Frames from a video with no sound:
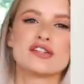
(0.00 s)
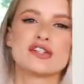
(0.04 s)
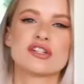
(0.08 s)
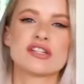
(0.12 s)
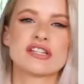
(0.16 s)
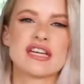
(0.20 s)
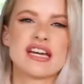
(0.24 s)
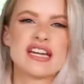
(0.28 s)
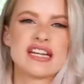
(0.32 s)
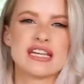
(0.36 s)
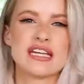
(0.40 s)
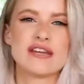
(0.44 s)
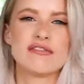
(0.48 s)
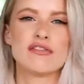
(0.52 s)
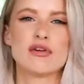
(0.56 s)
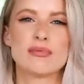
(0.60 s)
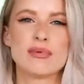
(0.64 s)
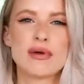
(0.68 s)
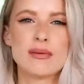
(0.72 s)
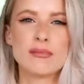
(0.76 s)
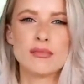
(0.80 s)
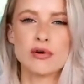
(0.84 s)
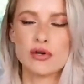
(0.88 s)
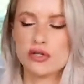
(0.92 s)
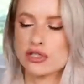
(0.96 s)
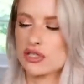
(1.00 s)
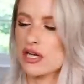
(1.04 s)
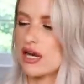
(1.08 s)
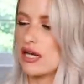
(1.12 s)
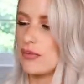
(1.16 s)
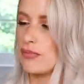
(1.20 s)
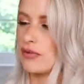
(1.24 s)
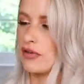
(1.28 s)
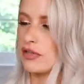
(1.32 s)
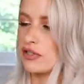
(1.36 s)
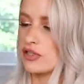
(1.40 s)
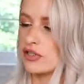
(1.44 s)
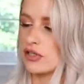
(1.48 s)
that just kind of give you a bit more
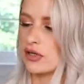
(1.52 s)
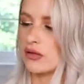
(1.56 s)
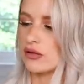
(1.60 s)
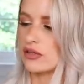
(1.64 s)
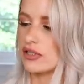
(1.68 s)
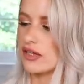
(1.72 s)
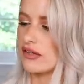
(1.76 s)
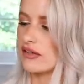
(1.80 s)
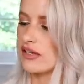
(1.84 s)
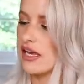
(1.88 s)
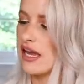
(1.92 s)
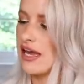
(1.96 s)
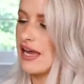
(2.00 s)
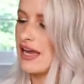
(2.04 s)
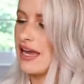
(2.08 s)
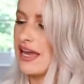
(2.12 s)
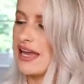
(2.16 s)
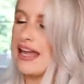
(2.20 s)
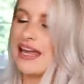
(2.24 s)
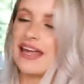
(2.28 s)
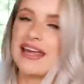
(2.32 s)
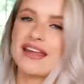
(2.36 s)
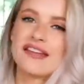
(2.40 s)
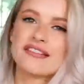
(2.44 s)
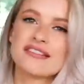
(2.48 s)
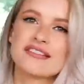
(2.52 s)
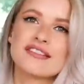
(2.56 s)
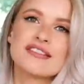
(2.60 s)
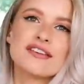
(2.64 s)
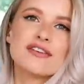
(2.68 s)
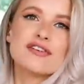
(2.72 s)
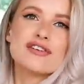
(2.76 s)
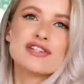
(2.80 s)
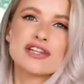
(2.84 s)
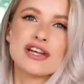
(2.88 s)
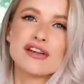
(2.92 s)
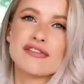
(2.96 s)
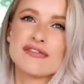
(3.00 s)
shape on the shoulders. It is
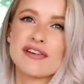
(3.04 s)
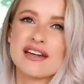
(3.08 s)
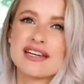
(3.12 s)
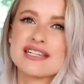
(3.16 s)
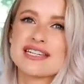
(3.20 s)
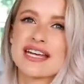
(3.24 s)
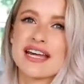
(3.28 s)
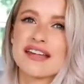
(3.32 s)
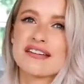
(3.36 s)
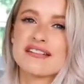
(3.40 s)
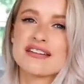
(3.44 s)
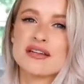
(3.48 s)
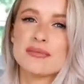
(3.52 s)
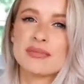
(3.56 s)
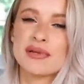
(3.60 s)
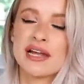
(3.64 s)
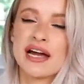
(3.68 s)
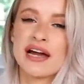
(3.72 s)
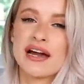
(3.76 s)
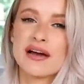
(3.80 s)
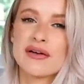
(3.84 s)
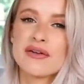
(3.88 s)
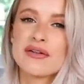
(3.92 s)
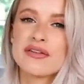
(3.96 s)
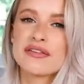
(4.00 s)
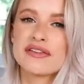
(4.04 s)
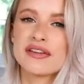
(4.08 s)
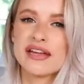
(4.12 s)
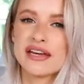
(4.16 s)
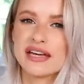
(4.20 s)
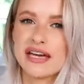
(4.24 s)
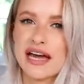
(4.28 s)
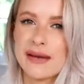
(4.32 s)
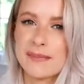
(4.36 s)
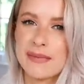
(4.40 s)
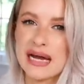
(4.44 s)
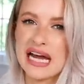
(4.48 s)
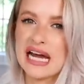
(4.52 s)
such a fantastic blouse.
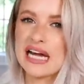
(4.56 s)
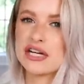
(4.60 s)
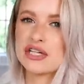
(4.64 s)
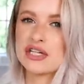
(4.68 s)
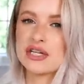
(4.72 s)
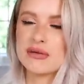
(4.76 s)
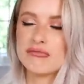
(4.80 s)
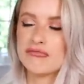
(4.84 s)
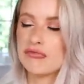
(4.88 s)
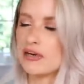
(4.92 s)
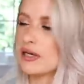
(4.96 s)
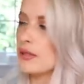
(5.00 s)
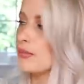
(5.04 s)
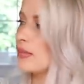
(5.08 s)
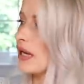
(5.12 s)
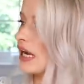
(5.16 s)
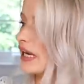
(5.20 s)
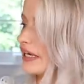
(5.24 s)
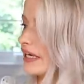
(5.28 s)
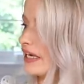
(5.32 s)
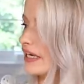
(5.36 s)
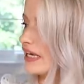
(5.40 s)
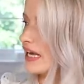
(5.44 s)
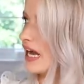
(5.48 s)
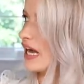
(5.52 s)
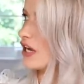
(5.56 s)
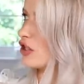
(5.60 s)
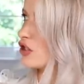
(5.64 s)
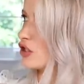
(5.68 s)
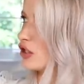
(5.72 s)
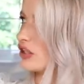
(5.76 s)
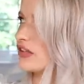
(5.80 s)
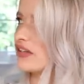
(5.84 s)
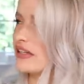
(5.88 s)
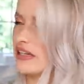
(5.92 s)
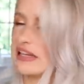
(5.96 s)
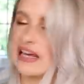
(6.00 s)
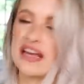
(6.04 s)
Like, I might actually rebuy it again
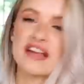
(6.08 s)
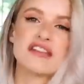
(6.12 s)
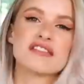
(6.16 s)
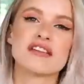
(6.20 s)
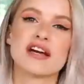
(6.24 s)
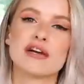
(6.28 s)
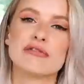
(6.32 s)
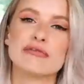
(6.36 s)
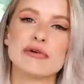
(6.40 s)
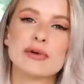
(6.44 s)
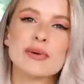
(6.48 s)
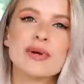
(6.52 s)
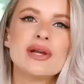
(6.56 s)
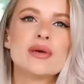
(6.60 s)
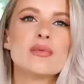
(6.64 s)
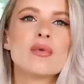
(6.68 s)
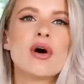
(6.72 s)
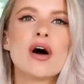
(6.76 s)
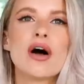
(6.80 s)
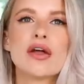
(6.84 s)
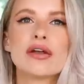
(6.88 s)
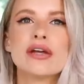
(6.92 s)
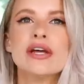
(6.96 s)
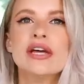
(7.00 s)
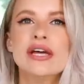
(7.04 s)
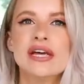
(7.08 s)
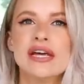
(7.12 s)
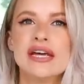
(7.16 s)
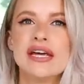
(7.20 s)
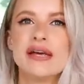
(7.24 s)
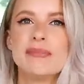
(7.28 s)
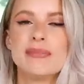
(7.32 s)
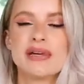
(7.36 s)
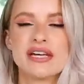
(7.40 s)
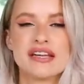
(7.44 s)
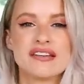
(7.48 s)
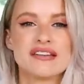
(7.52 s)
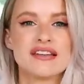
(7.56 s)
just in case I ruin one,
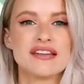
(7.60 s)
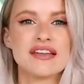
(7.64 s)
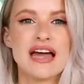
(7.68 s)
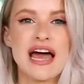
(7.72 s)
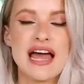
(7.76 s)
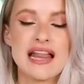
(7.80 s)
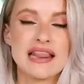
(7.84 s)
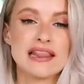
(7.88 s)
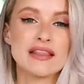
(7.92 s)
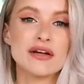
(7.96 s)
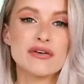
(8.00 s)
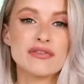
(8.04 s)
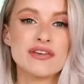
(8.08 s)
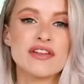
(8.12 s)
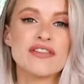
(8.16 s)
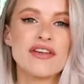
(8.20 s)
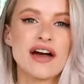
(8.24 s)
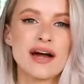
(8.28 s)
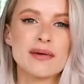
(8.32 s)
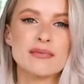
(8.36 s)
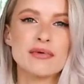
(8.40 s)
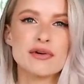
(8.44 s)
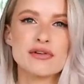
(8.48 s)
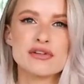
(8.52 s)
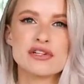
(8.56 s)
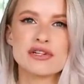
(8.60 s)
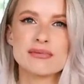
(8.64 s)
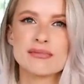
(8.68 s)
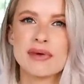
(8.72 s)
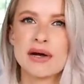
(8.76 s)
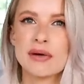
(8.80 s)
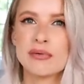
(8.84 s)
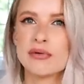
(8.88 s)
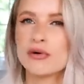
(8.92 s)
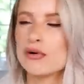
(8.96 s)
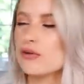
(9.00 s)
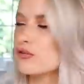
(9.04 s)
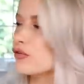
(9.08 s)
because I love it that much in
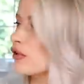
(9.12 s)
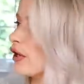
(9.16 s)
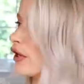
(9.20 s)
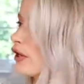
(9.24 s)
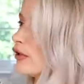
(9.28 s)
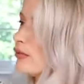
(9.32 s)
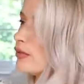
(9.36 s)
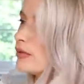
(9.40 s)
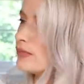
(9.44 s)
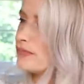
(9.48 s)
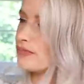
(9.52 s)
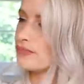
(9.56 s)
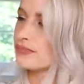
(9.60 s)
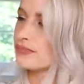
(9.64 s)
my wardrobe.